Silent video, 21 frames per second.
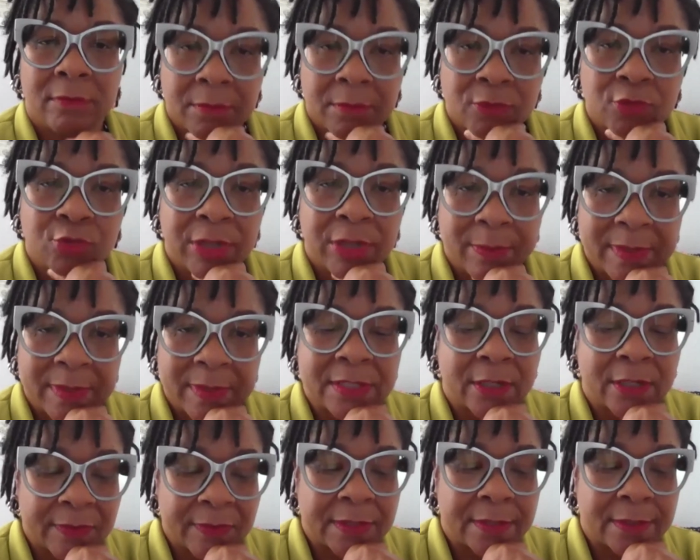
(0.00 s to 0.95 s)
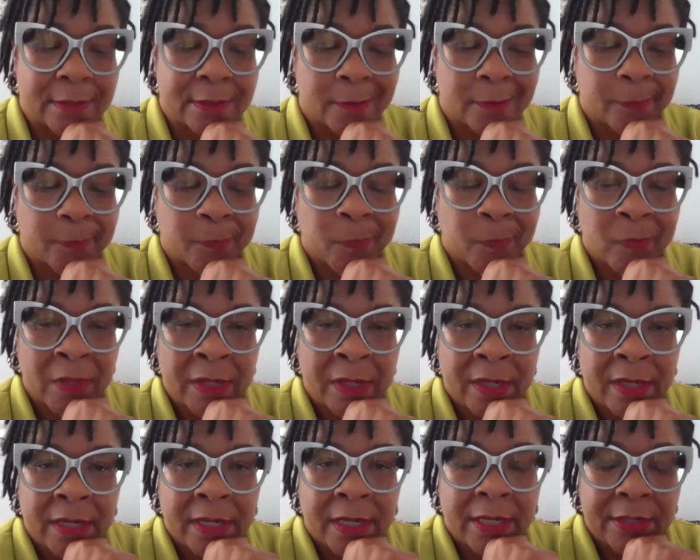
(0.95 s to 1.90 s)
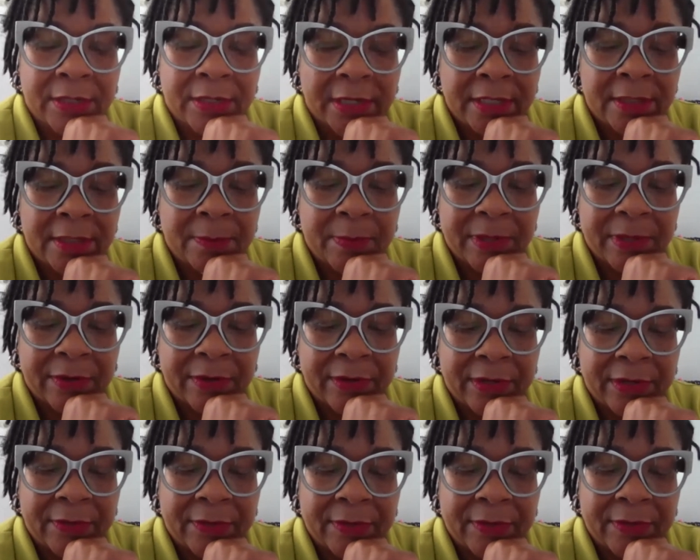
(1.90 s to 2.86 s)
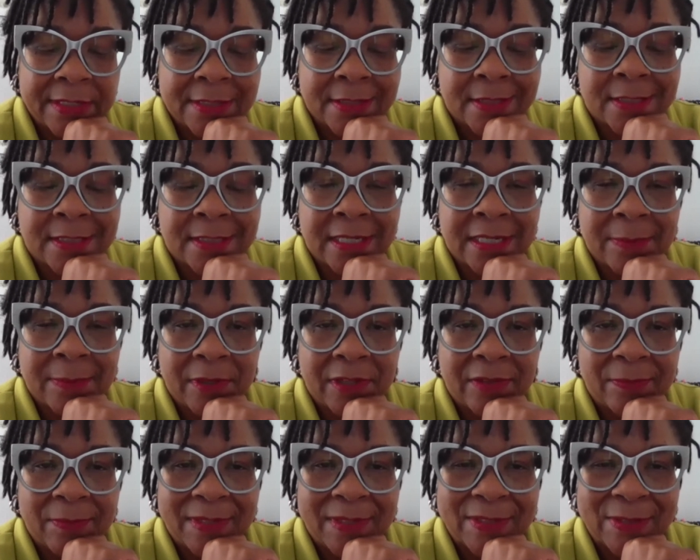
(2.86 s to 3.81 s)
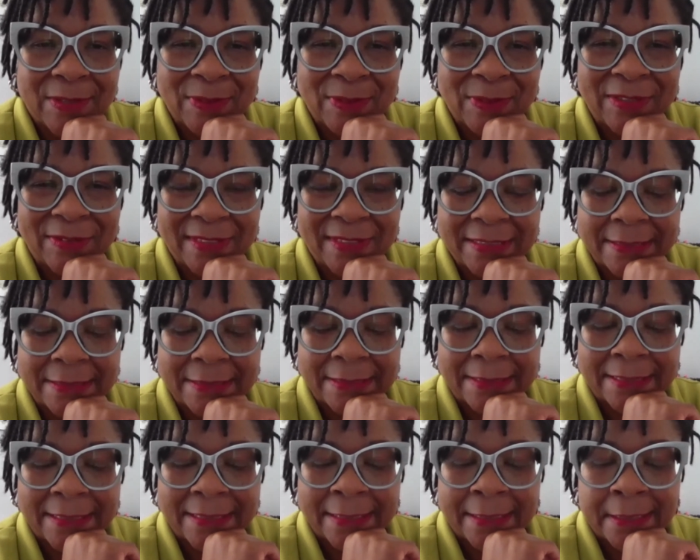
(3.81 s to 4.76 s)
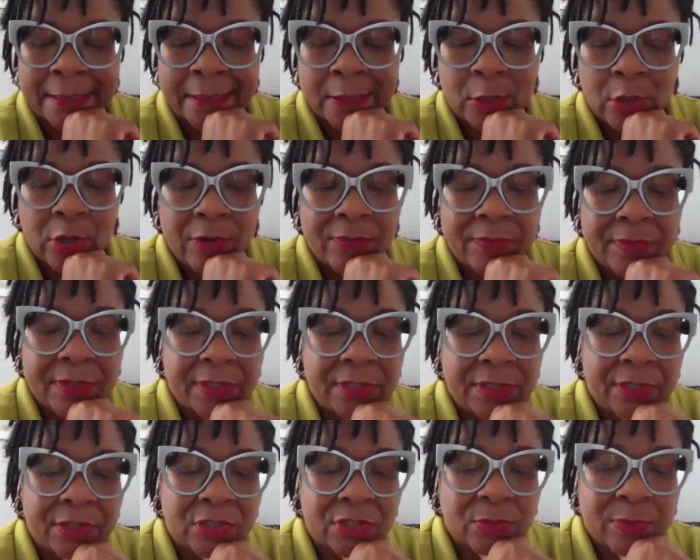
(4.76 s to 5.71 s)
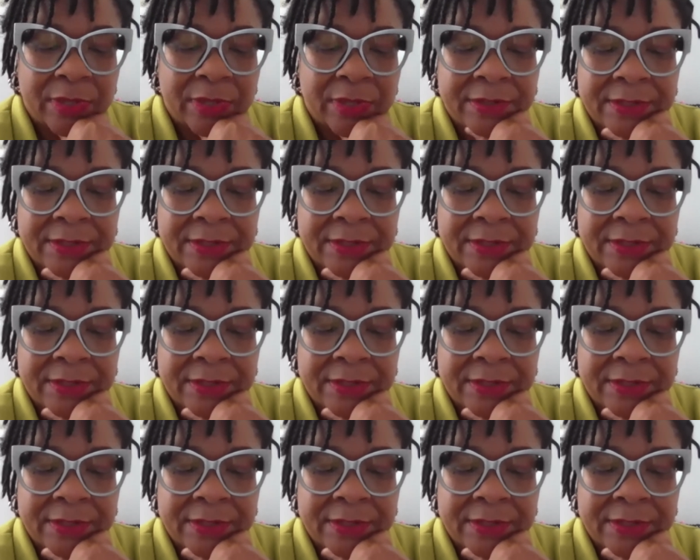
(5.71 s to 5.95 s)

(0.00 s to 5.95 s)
treatment services. Another barrier is the stigma of mental illness. Over the years, we are